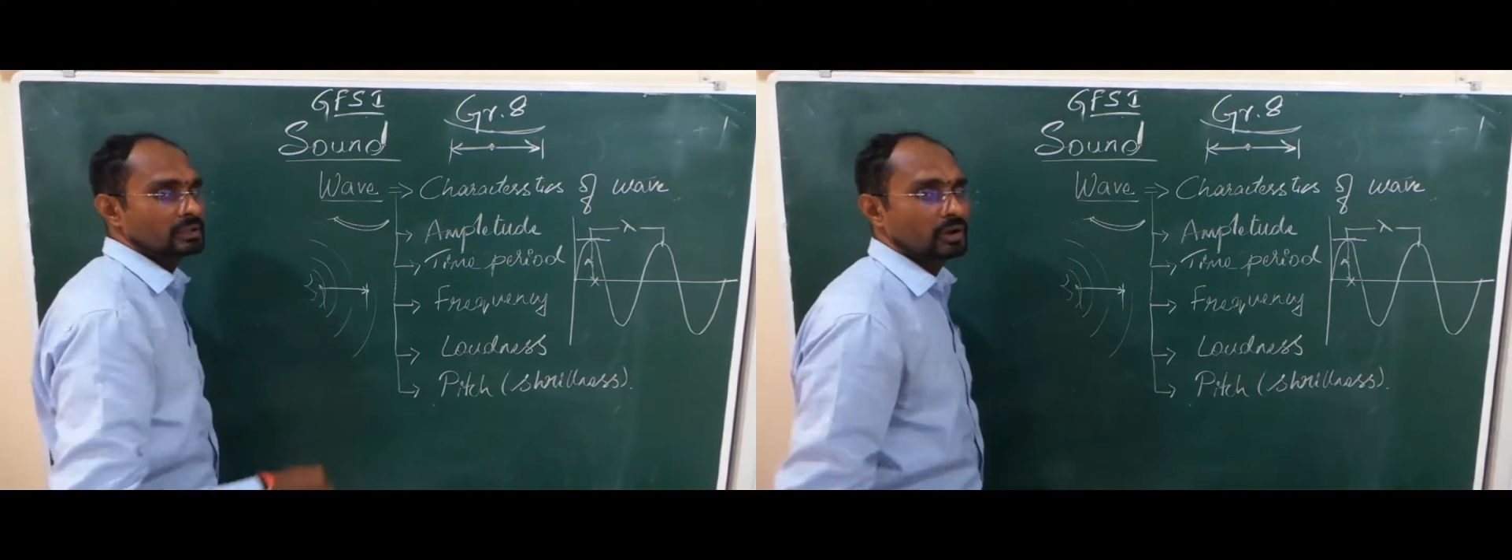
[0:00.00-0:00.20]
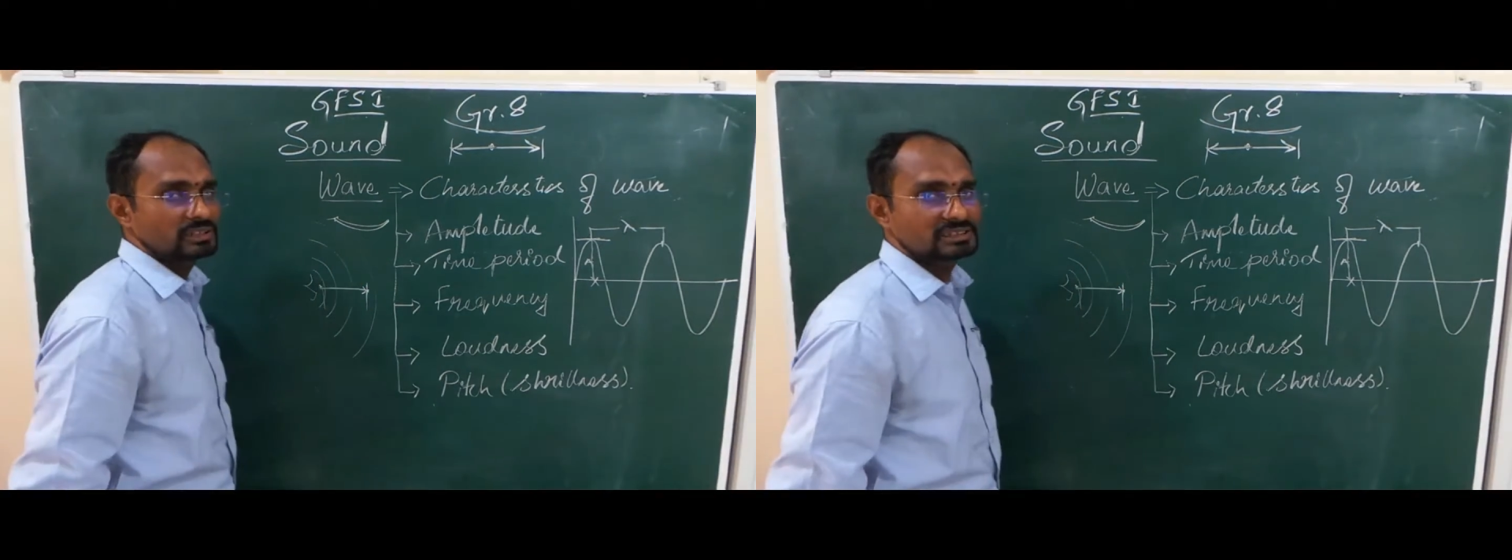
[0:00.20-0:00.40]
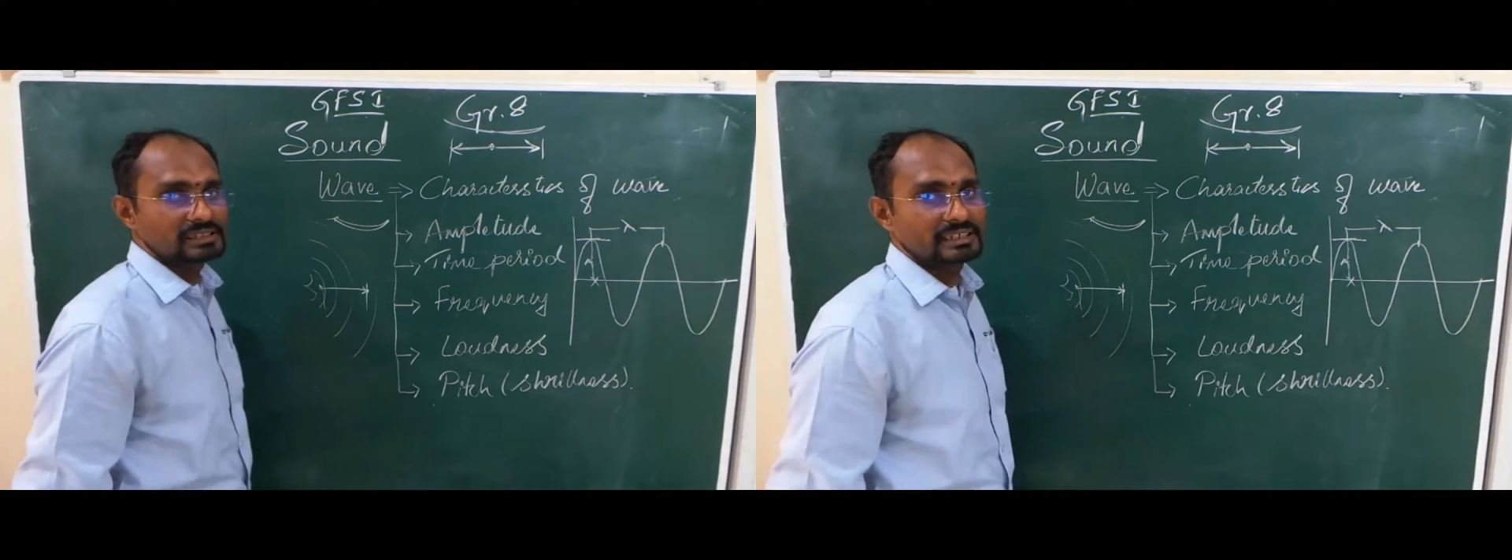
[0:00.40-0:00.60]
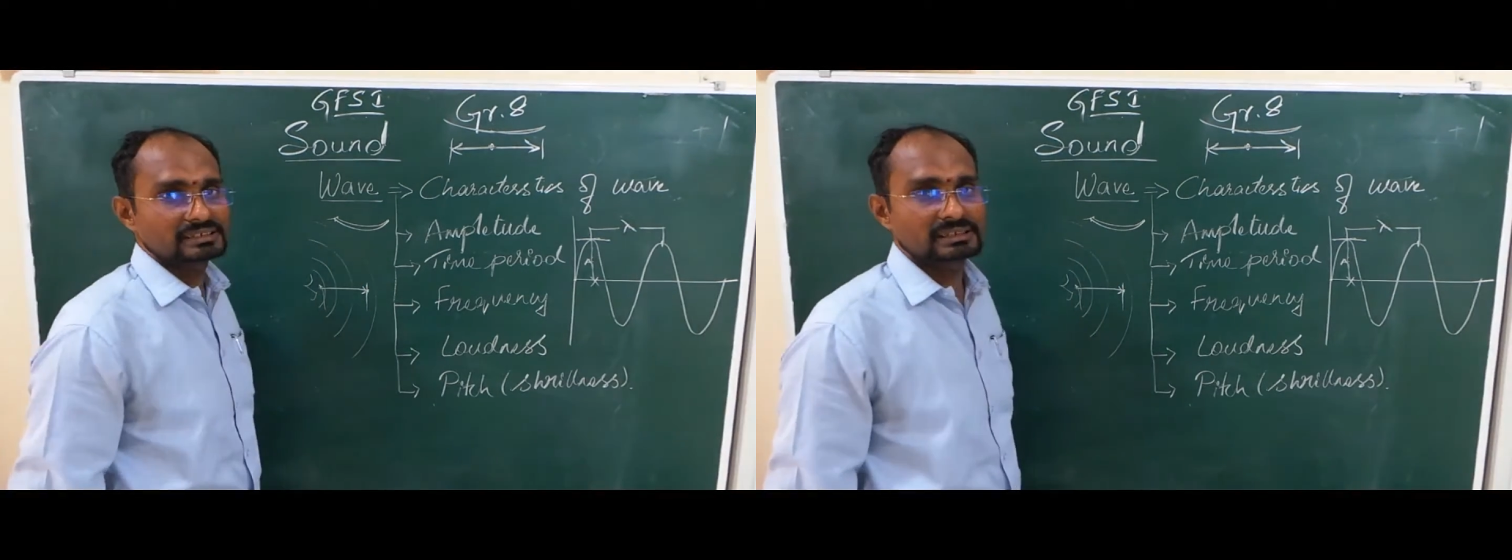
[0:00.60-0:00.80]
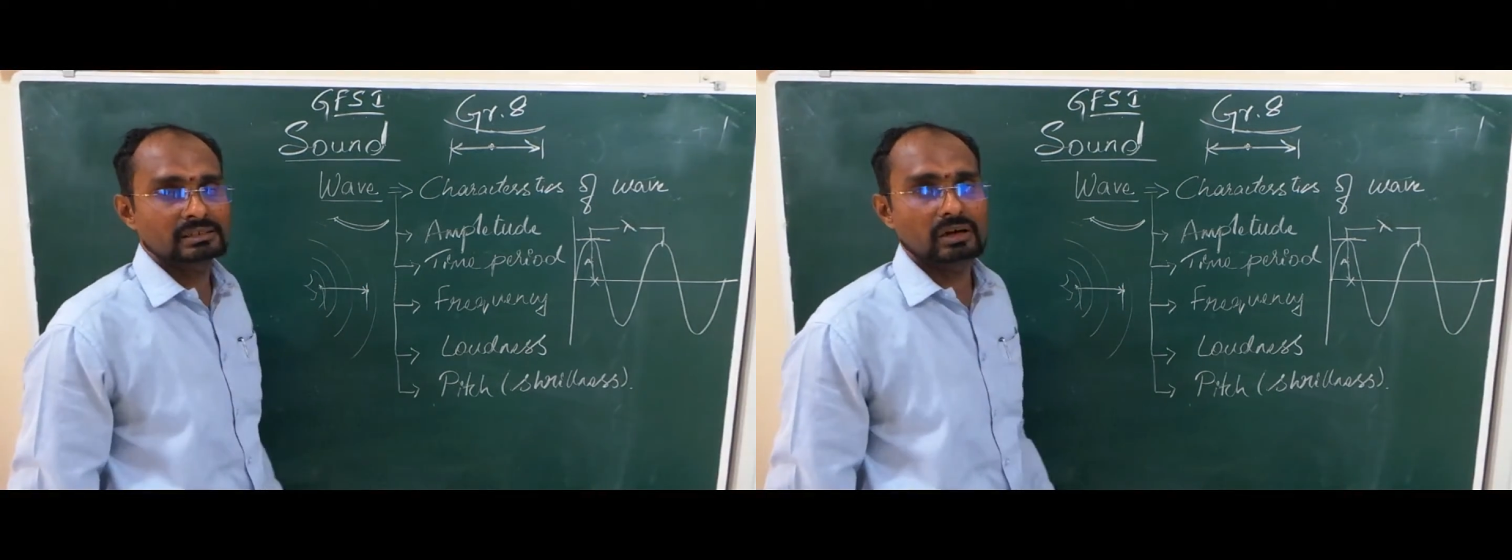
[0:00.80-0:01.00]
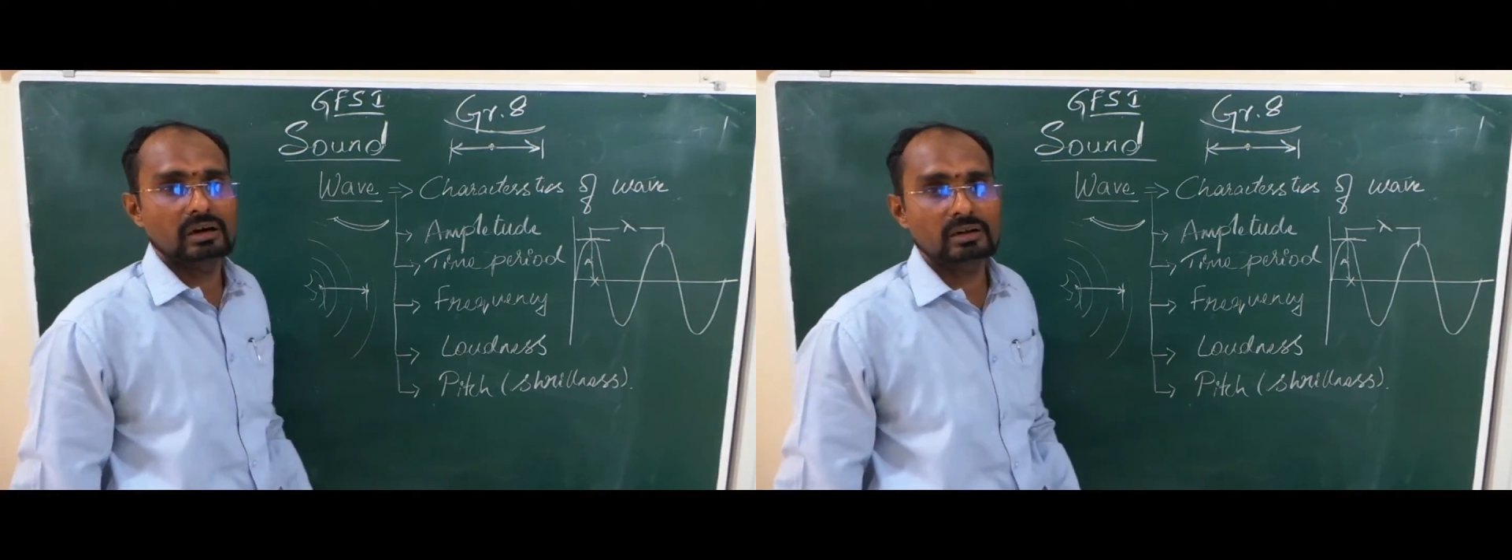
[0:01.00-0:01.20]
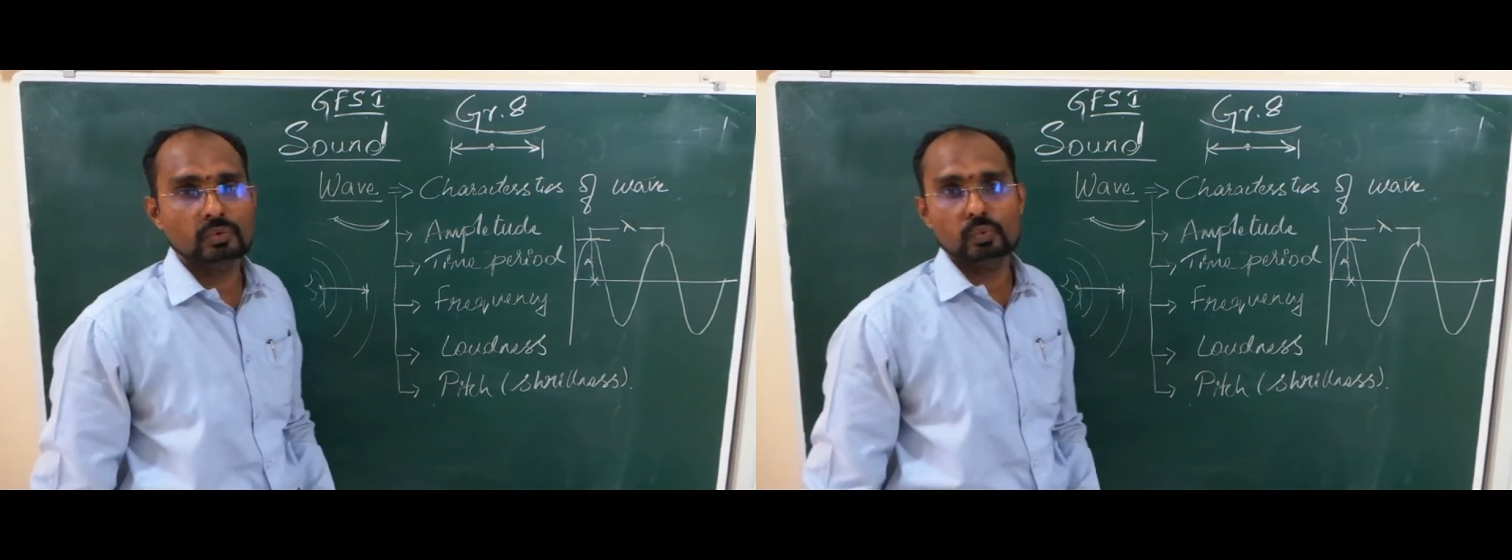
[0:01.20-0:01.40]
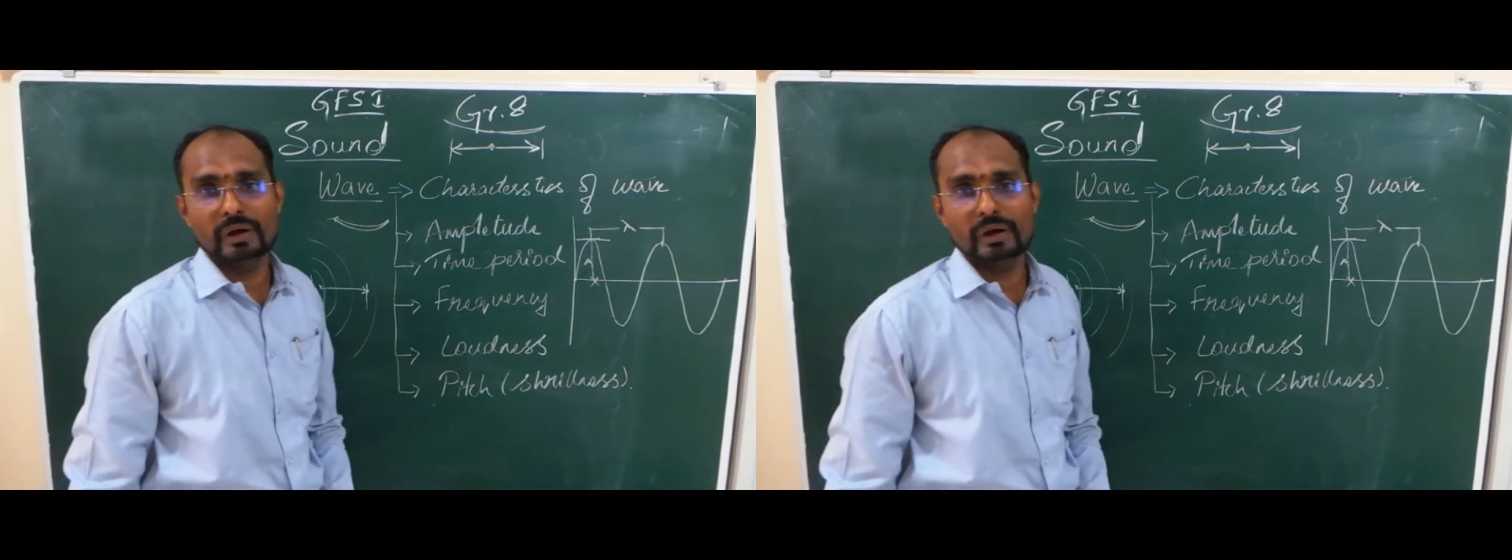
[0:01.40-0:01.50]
oscillation or